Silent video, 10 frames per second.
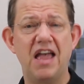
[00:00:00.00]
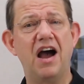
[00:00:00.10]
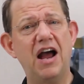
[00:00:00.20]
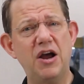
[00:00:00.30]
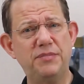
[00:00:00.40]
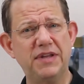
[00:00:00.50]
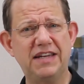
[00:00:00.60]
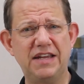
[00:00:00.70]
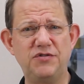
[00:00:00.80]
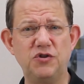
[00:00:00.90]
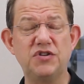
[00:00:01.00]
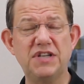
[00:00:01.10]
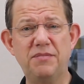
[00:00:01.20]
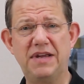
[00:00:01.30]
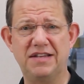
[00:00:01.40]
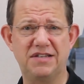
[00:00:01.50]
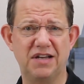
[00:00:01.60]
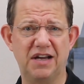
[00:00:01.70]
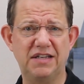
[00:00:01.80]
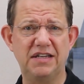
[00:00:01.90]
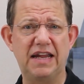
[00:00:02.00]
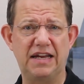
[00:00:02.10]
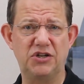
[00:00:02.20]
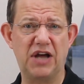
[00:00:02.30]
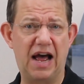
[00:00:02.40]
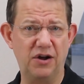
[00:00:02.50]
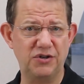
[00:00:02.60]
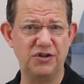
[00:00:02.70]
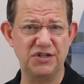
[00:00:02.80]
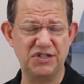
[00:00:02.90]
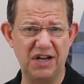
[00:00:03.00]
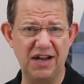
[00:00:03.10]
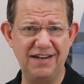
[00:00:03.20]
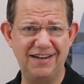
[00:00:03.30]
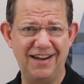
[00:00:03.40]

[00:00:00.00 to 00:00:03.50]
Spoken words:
I hope that gives you some insight into how to decide,